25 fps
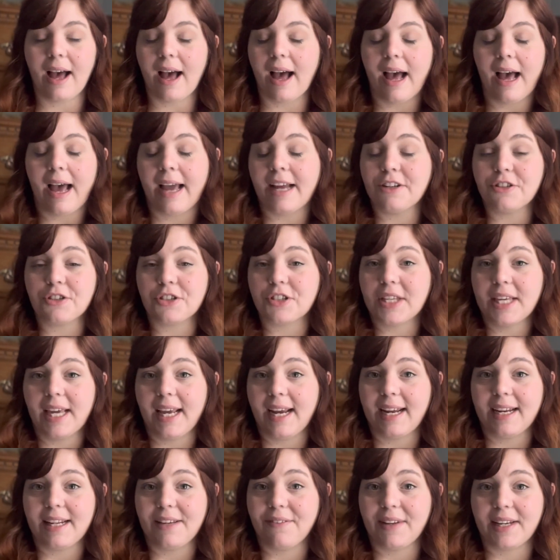I just
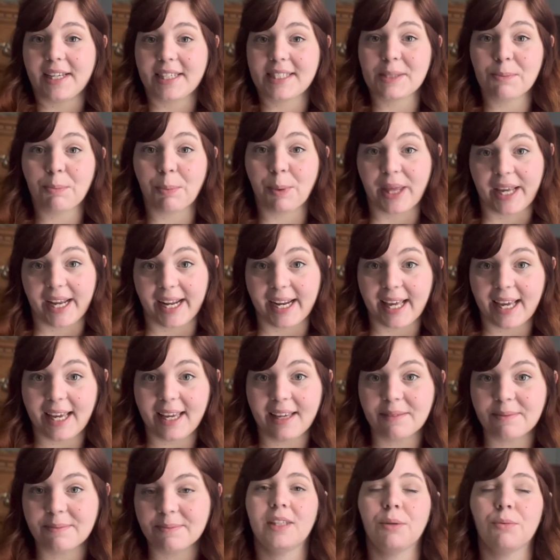can't even explain
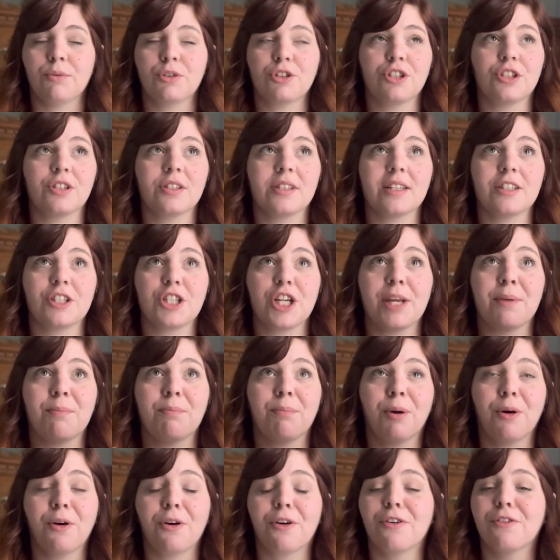it. It was just such a
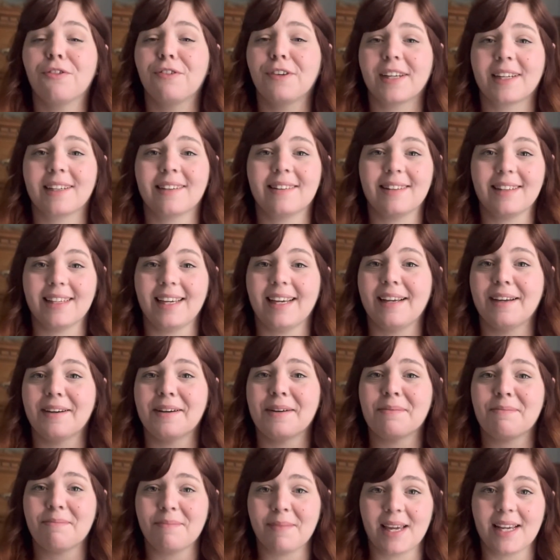perfectly
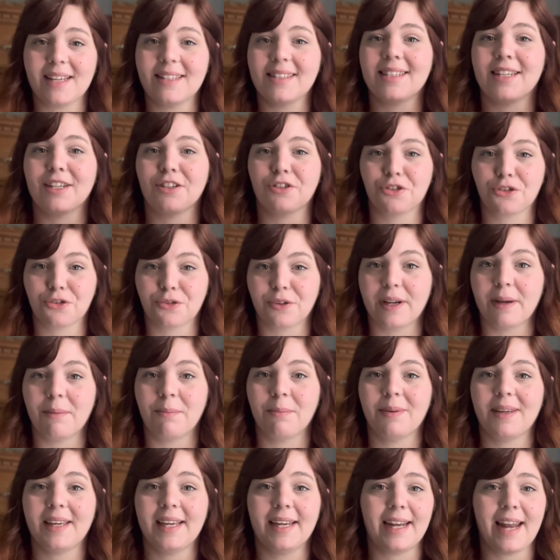amazing
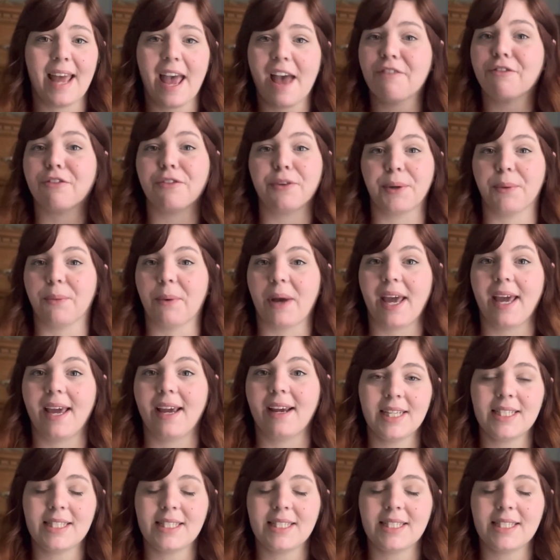trip in every way.